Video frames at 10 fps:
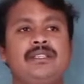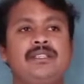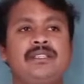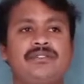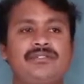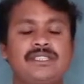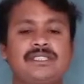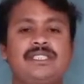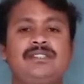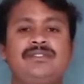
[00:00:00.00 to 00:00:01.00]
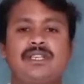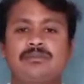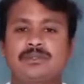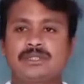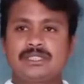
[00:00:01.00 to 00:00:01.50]
the first and
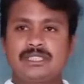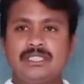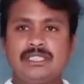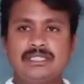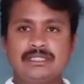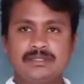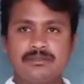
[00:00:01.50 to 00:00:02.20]
foremost thing is